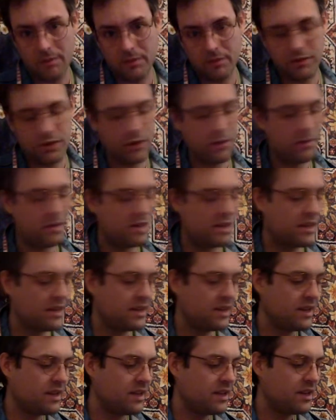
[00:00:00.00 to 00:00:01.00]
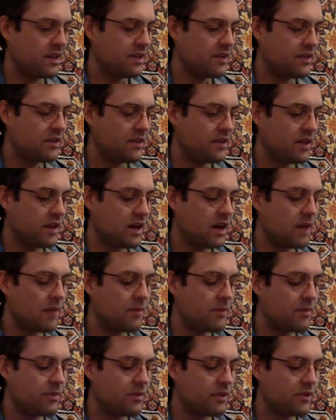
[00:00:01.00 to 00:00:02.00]
So
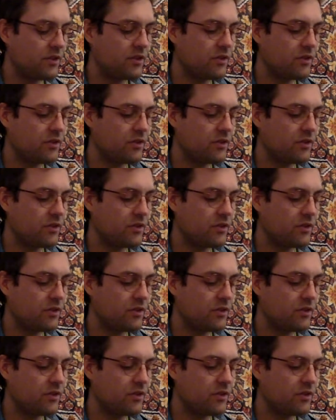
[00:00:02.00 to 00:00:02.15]
this